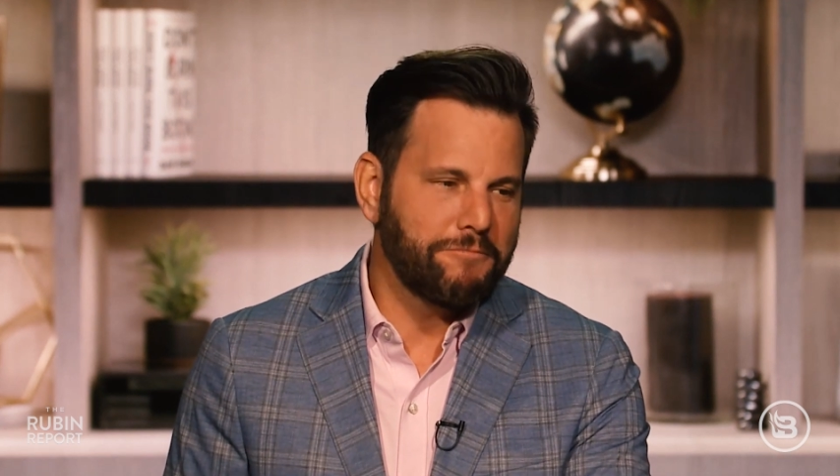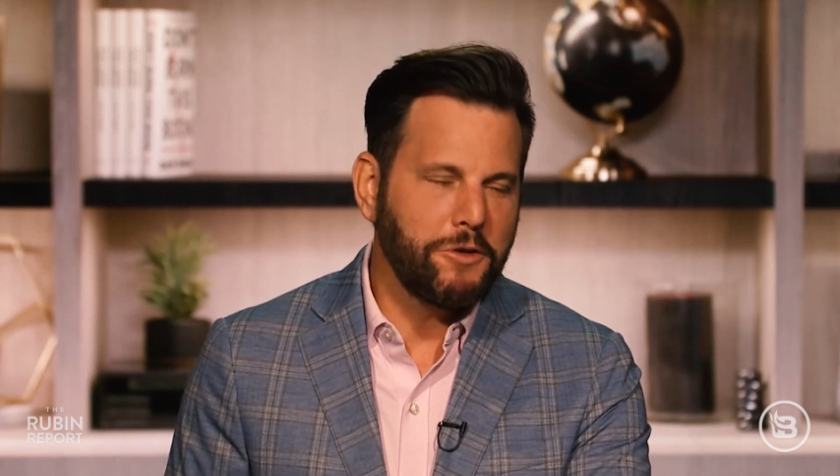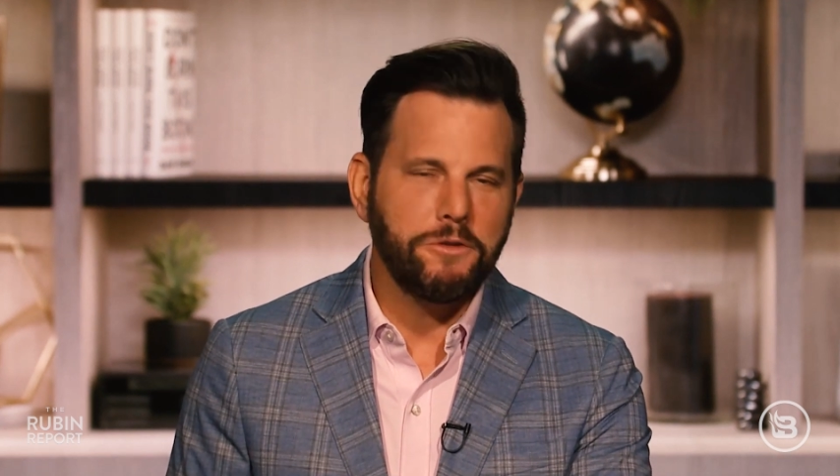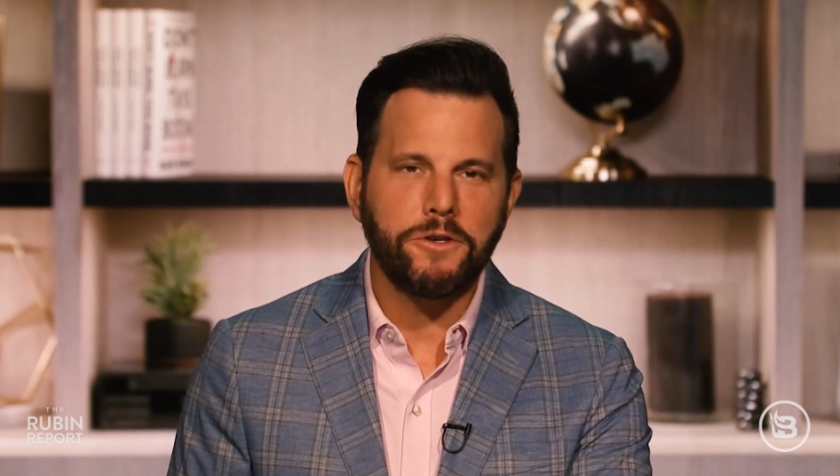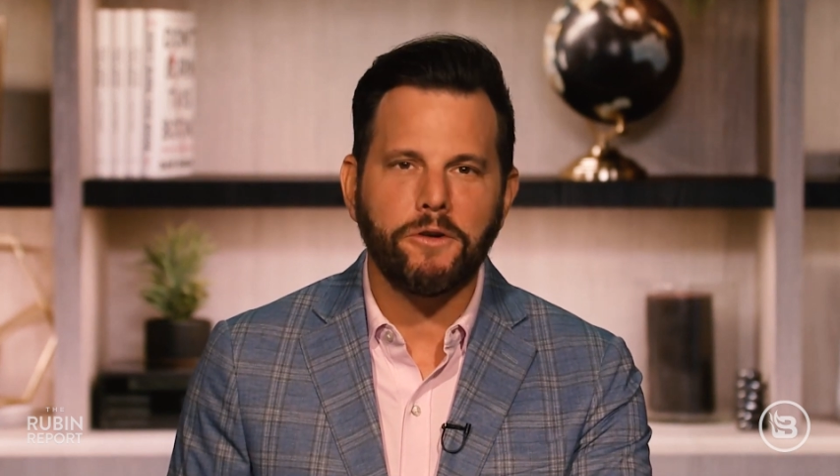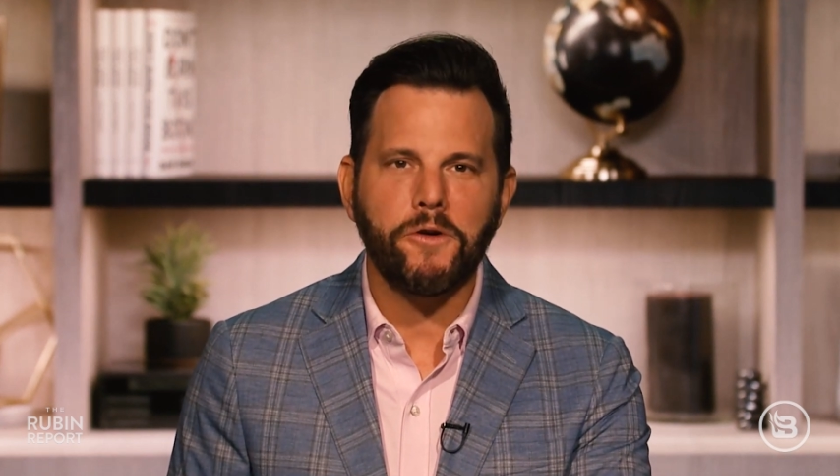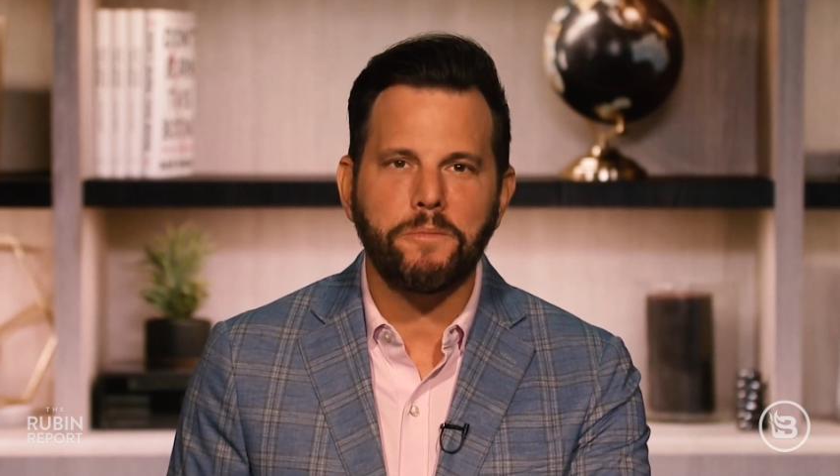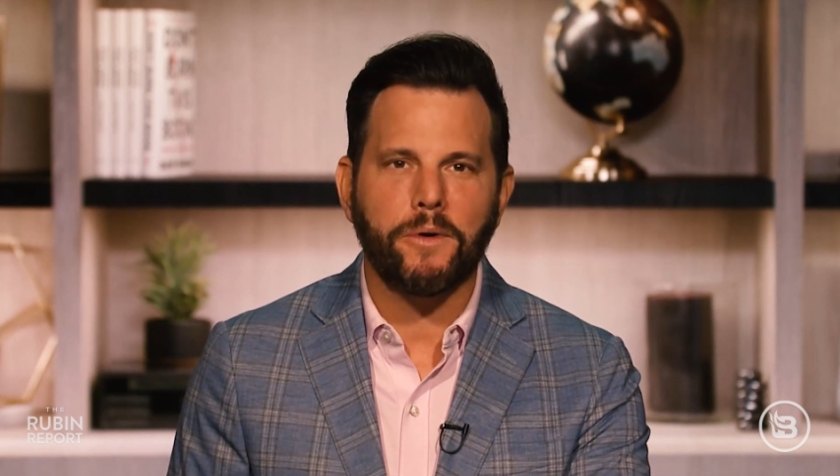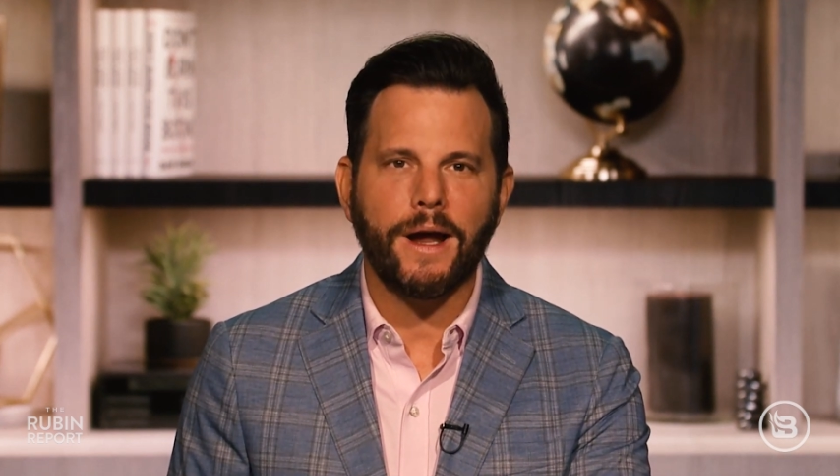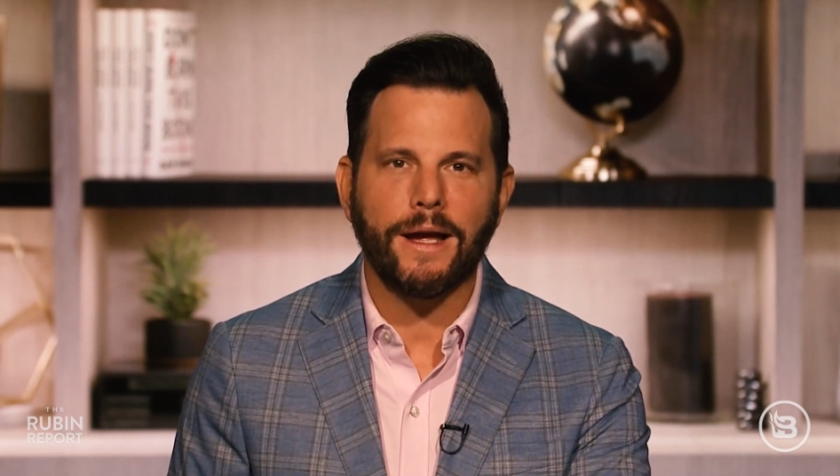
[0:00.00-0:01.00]
use your
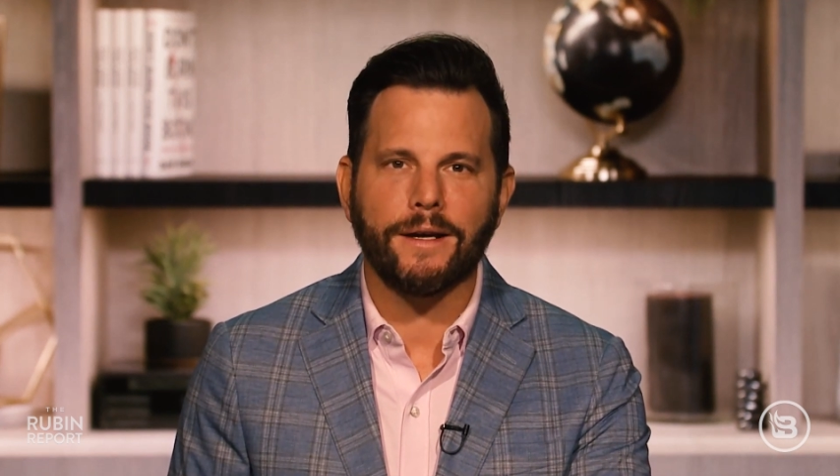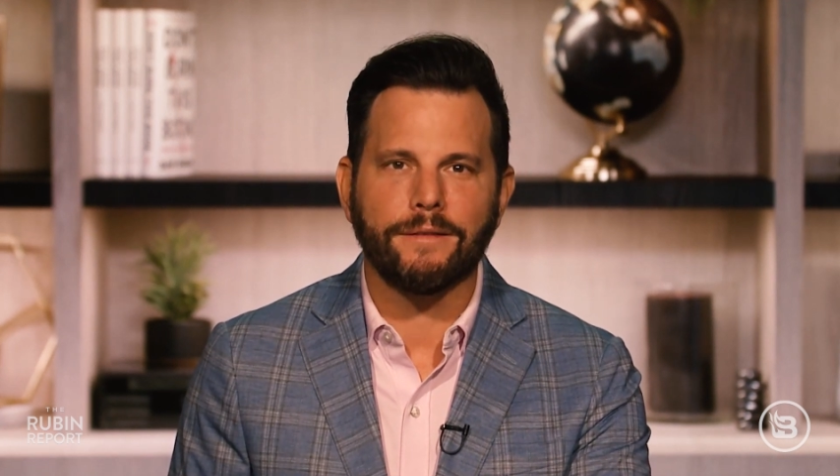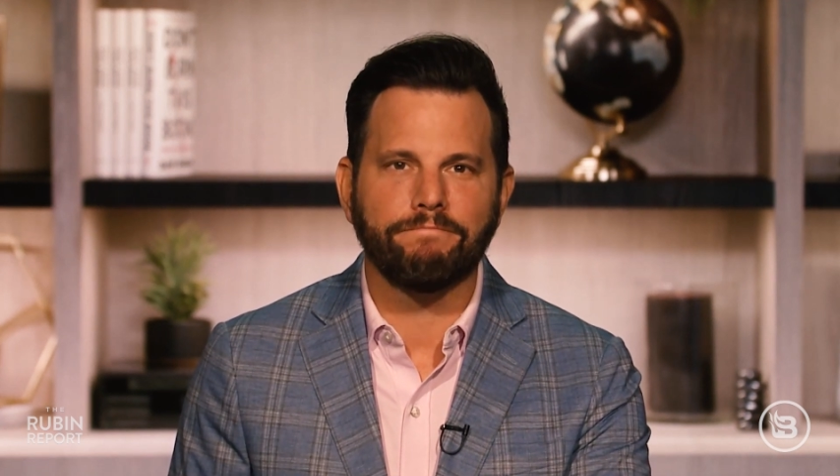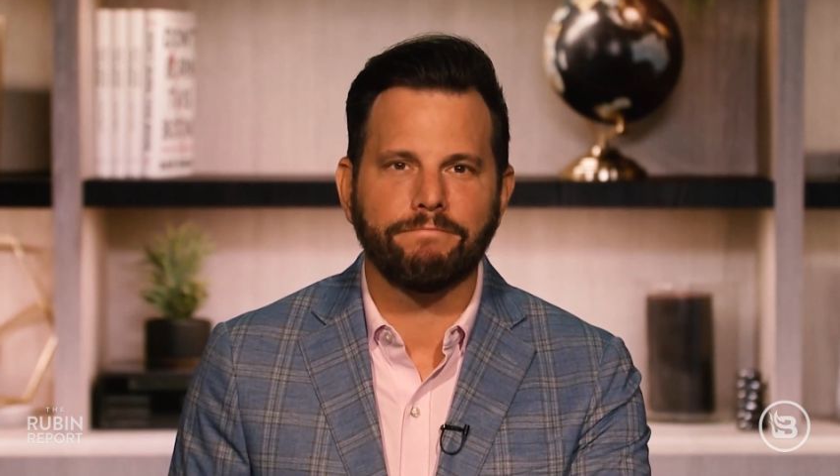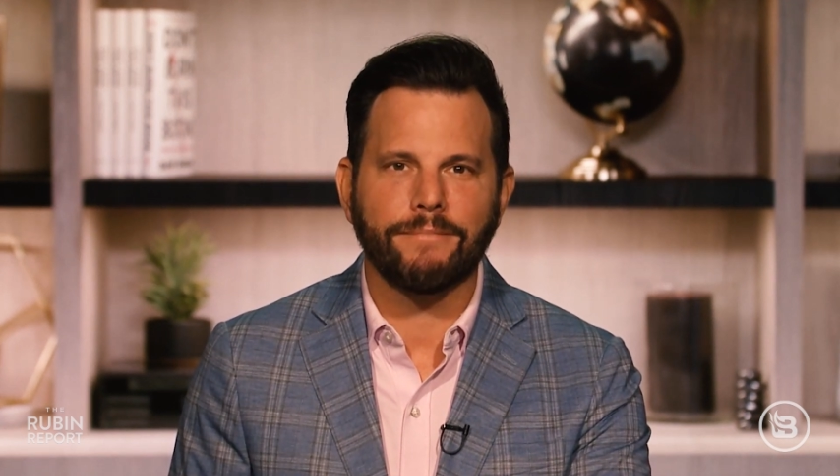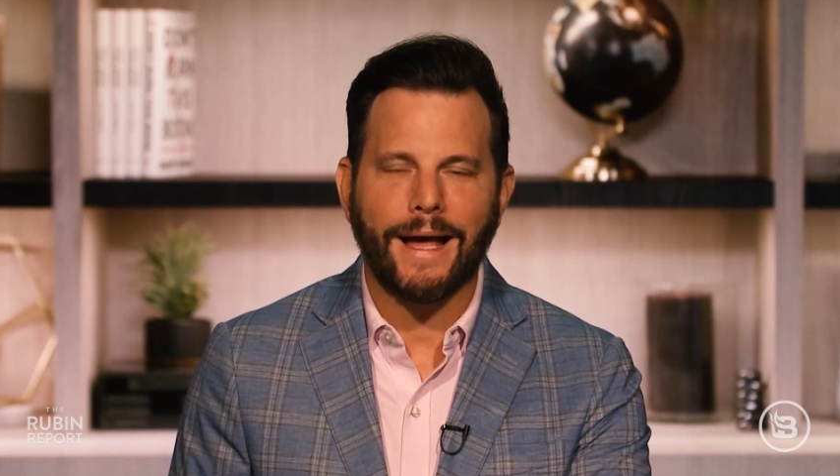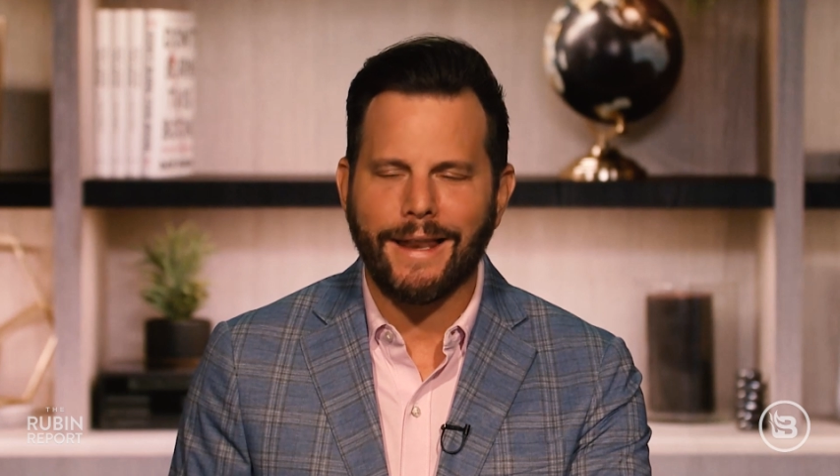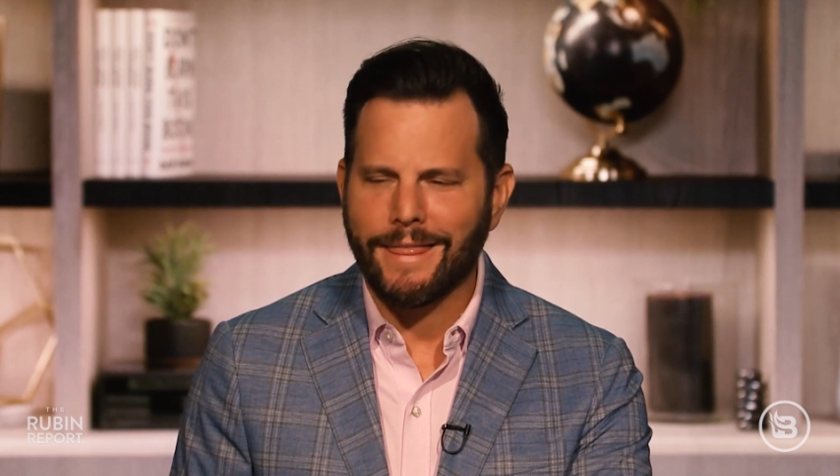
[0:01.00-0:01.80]
own brain and